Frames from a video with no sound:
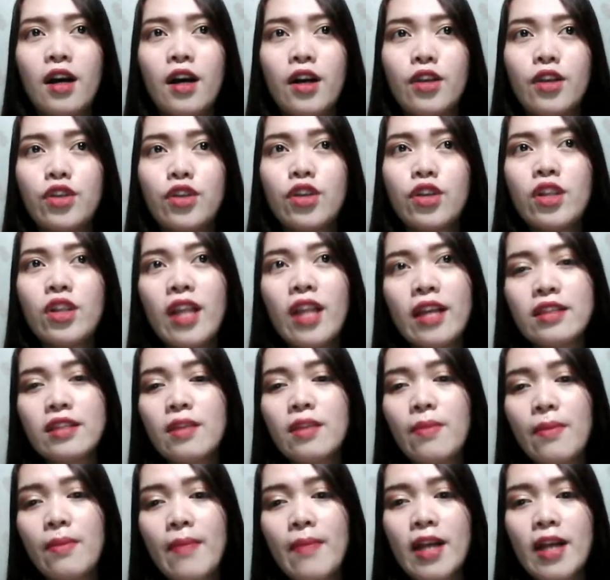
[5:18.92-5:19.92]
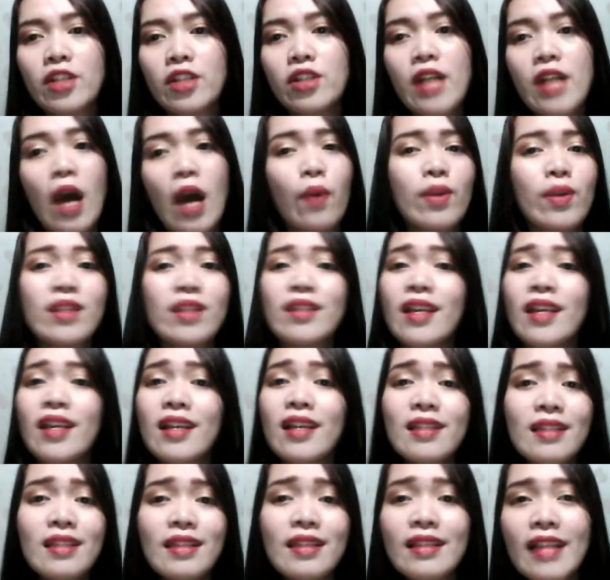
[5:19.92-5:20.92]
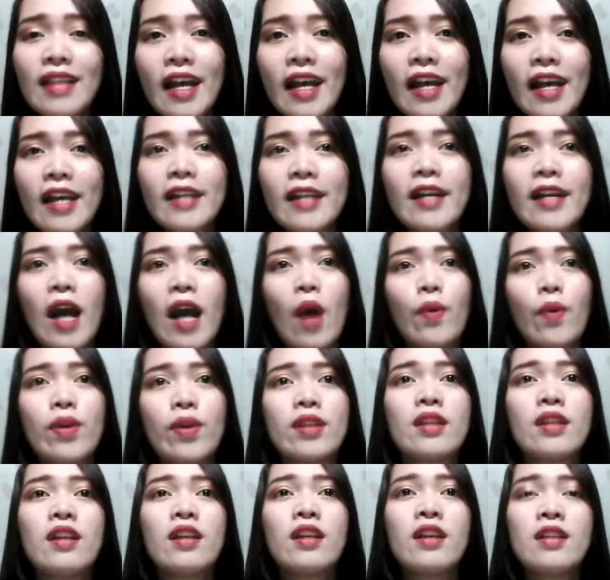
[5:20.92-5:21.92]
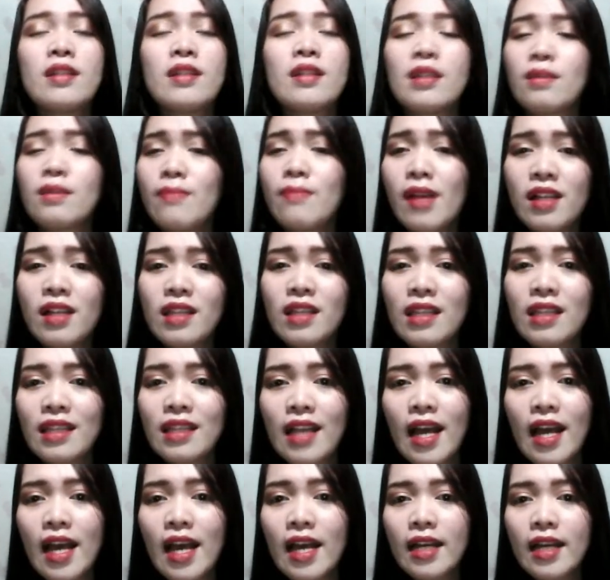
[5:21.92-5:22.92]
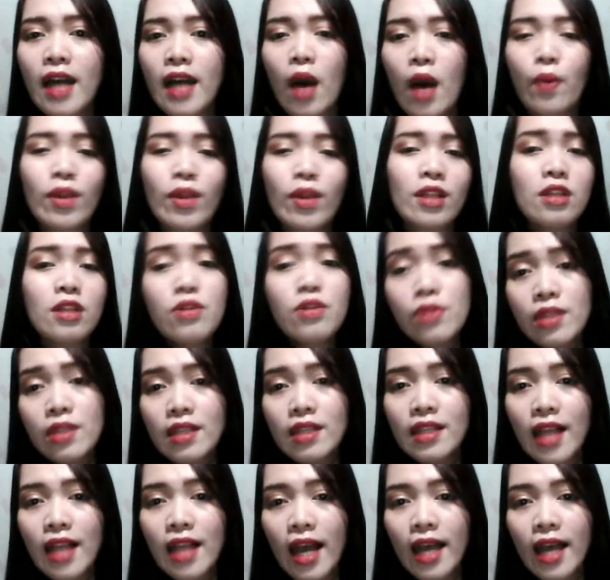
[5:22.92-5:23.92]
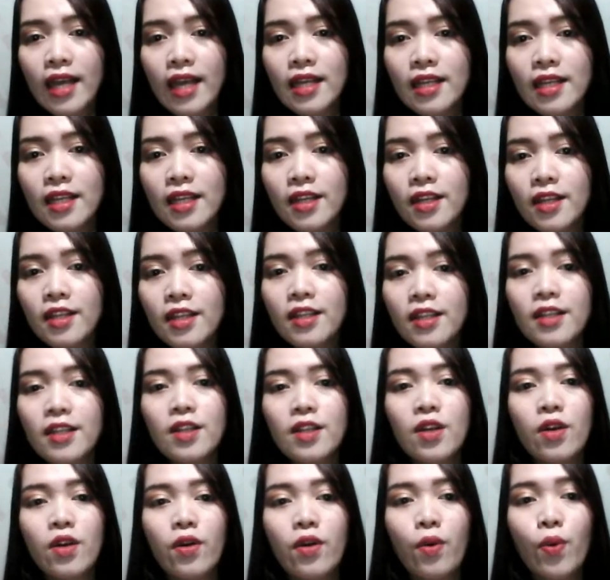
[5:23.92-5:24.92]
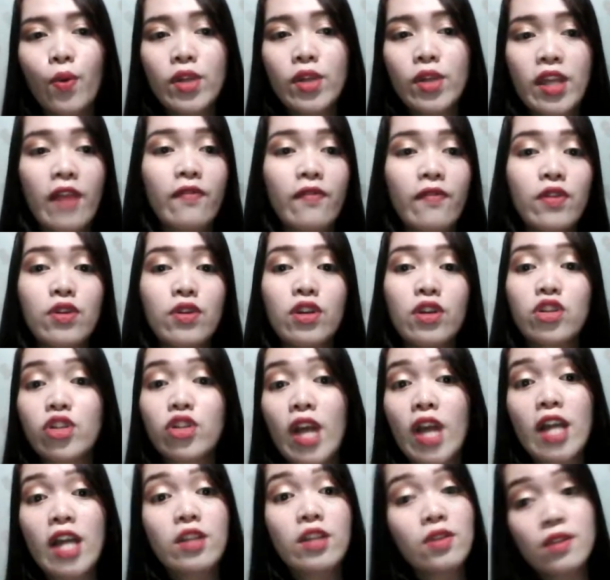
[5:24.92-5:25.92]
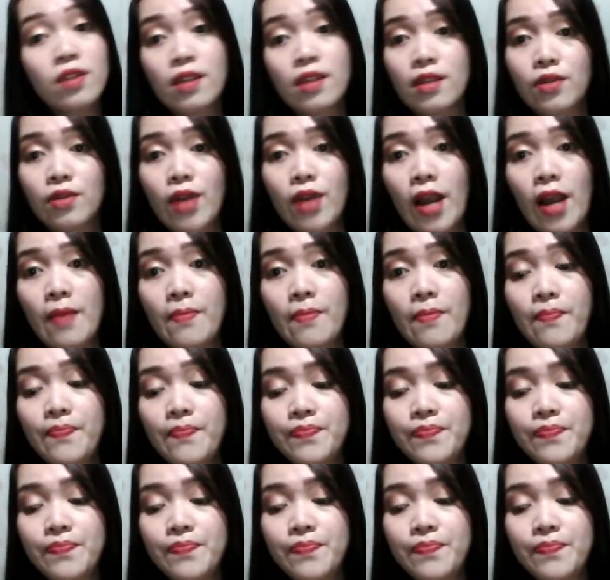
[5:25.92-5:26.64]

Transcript: you let them imagine how it tastes like, how it smells like, how it looks like, whatever you're trying to describe.